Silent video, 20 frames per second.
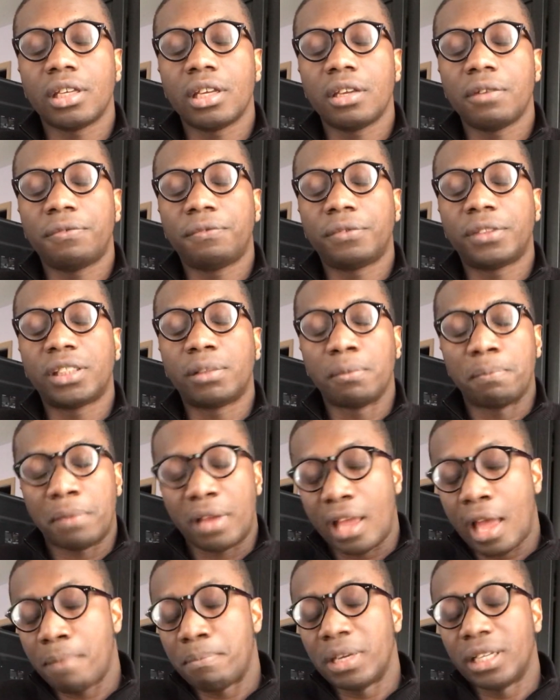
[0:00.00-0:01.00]
if
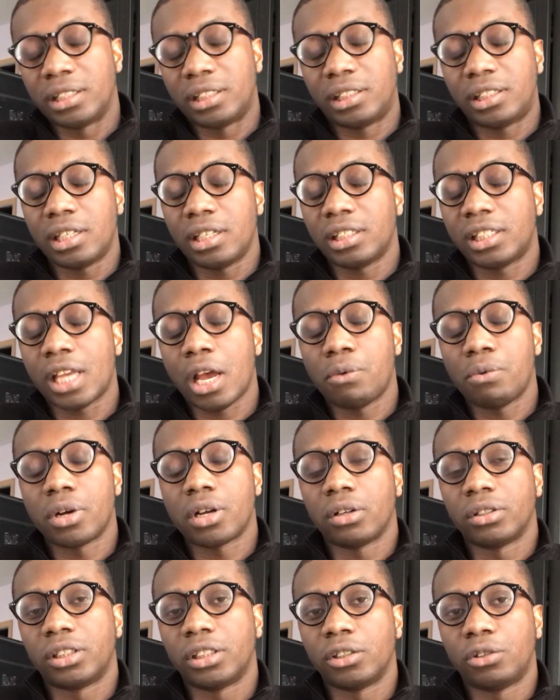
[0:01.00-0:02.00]
I mean, since our
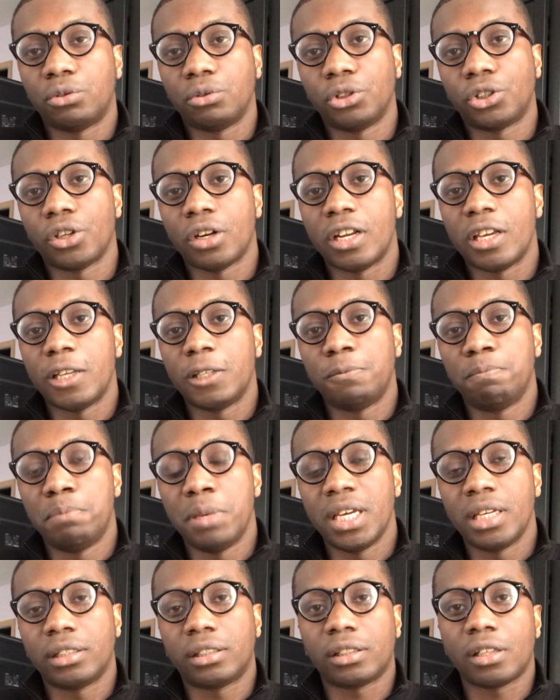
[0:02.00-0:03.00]
constitution is
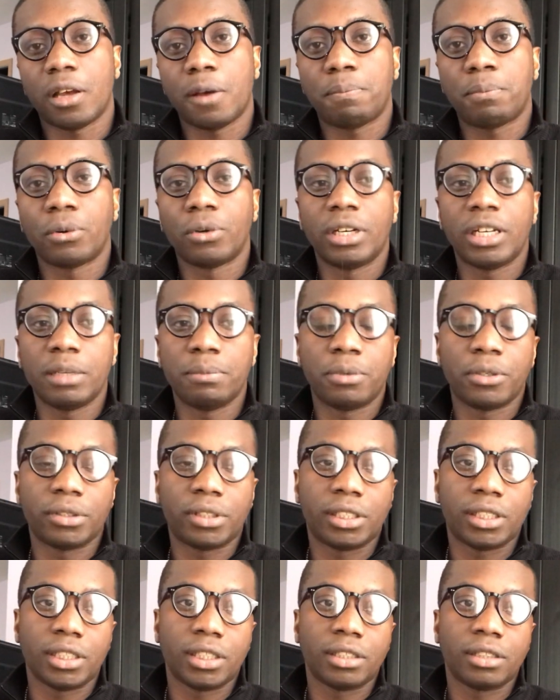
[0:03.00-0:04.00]
based upon
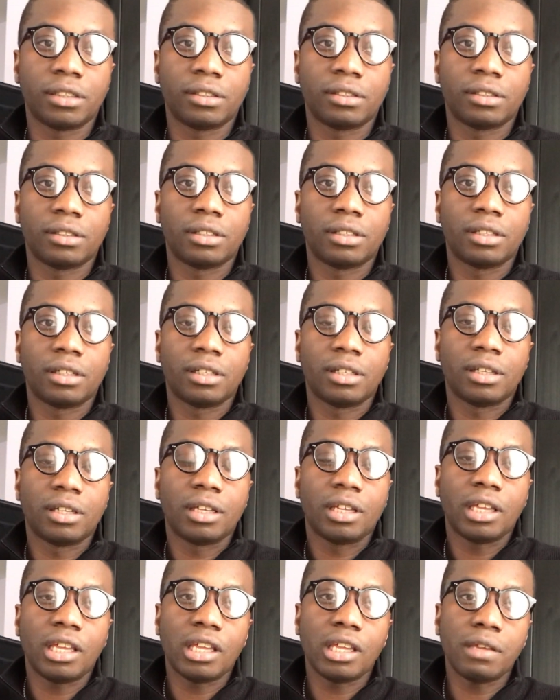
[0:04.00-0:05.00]
liberty,
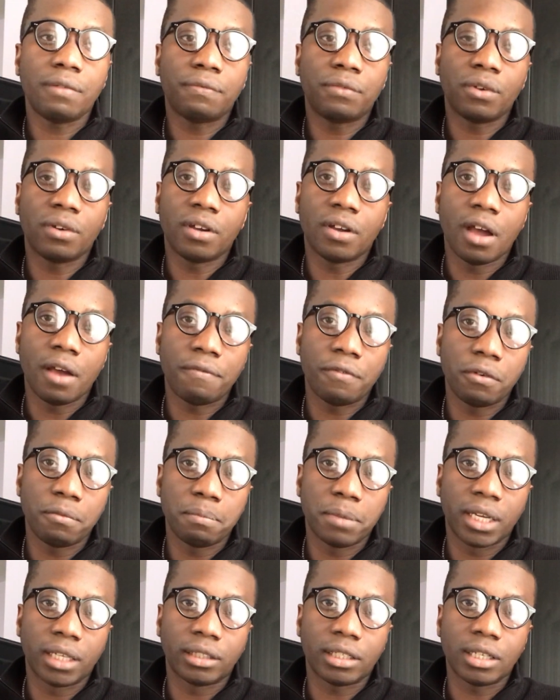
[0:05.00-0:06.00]
if the
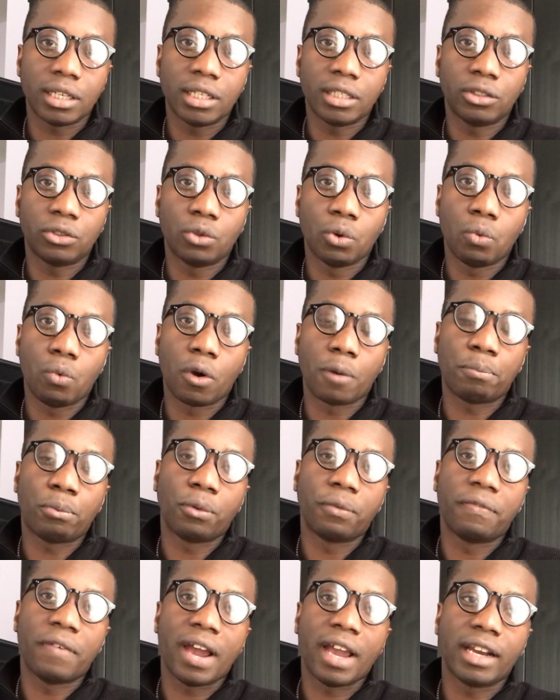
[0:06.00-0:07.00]
government is the one
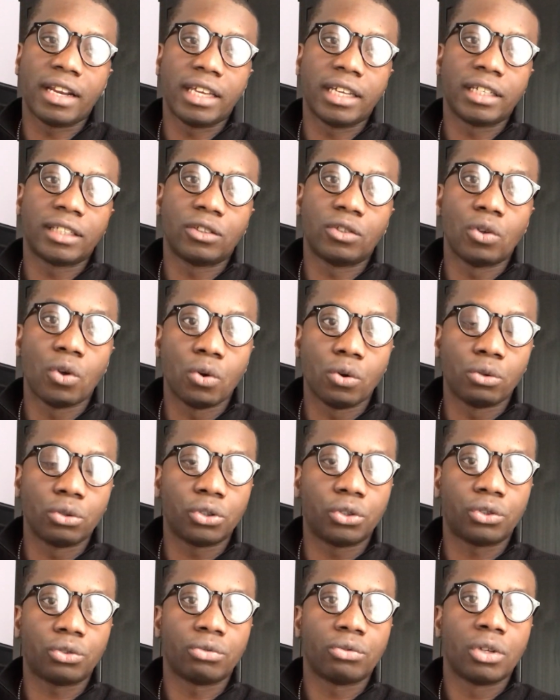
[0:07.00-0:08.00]
providing
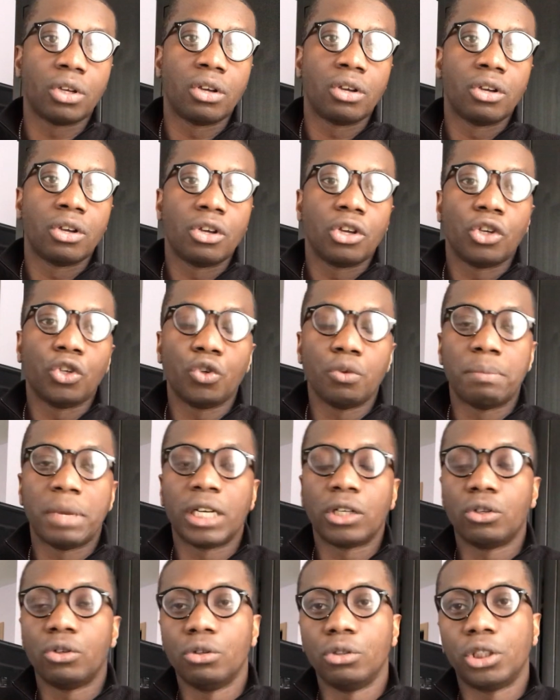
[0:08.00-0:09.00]
those
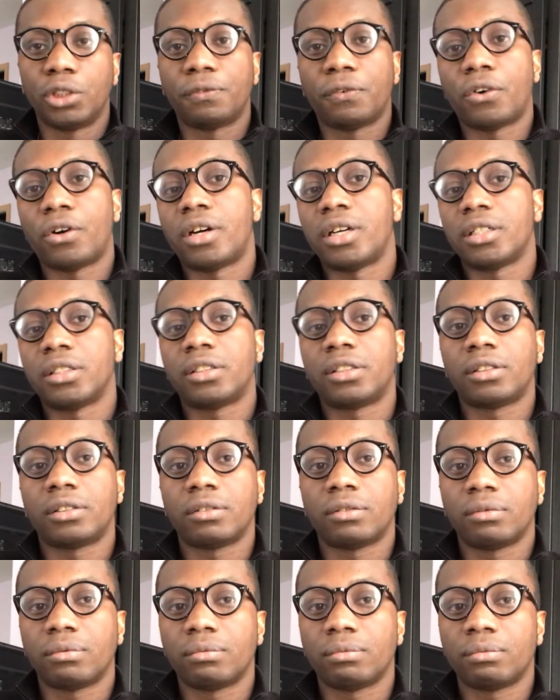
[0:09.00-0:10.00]
human goods for
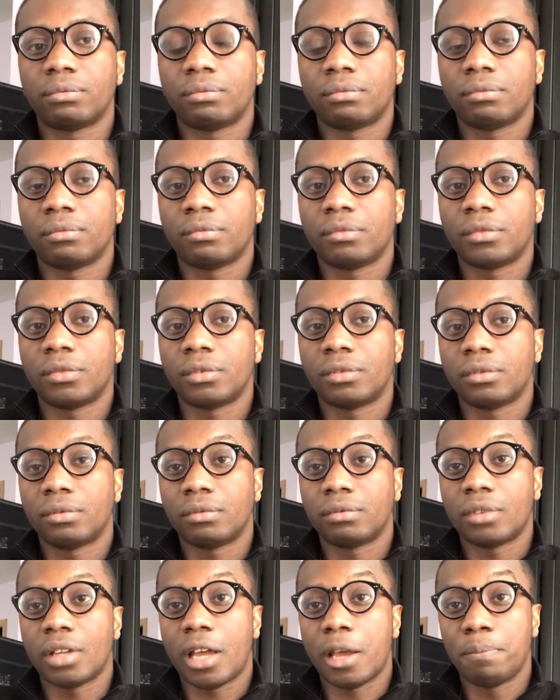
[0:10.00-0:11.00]
us,
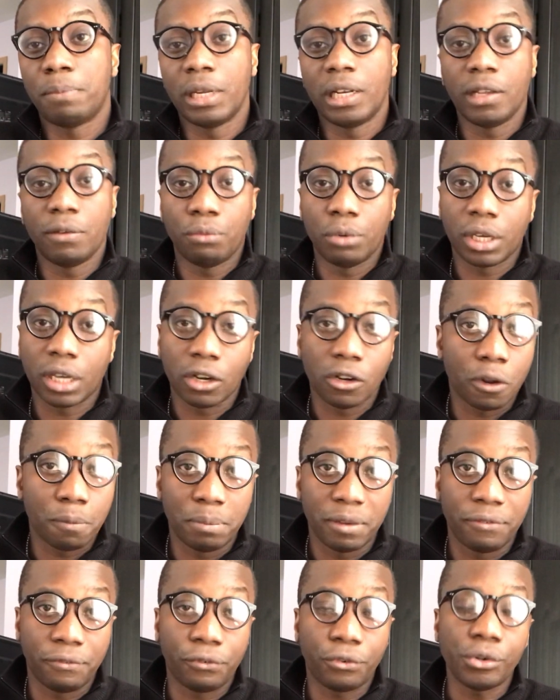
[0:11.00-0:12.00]
I believe we
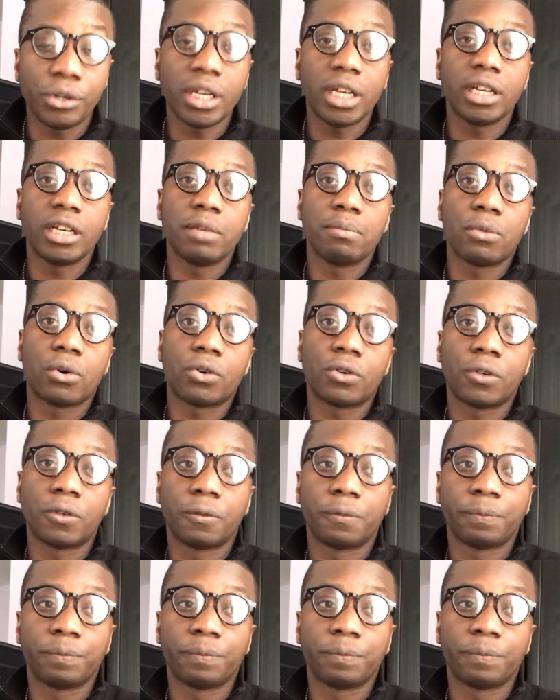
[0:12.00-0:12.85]
cannot be free anymore.